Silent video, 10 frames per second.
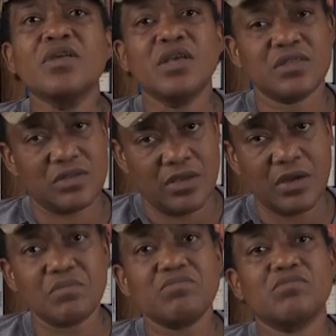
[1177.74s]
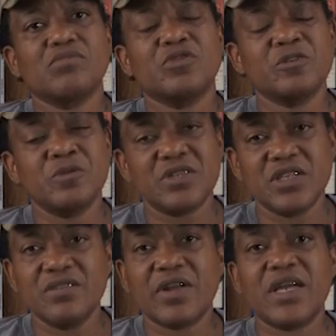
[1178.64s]
Yes, yep. Christmas
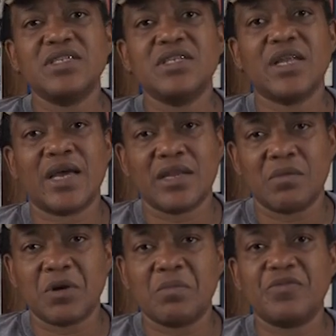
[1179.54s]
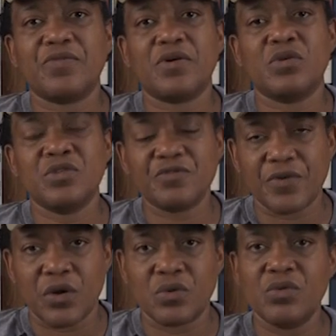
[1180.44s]
Eve 1990, I'm on the
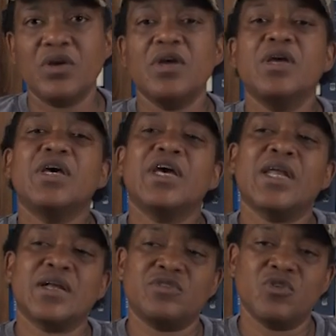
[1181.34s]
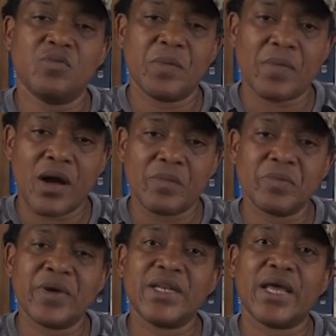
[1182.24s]
phone, and I told my mom
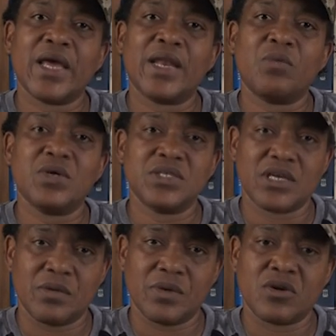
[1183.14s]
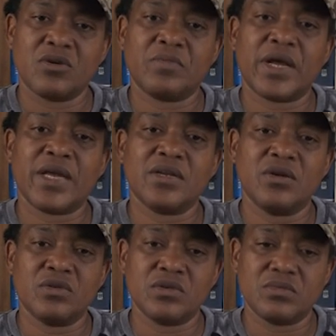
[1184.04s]
and my dad I wasn't coming home. I had to
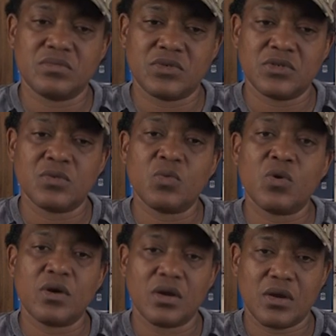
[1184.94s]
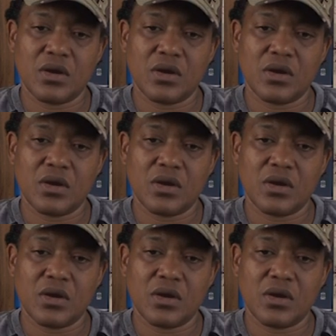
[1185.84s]
go to the war.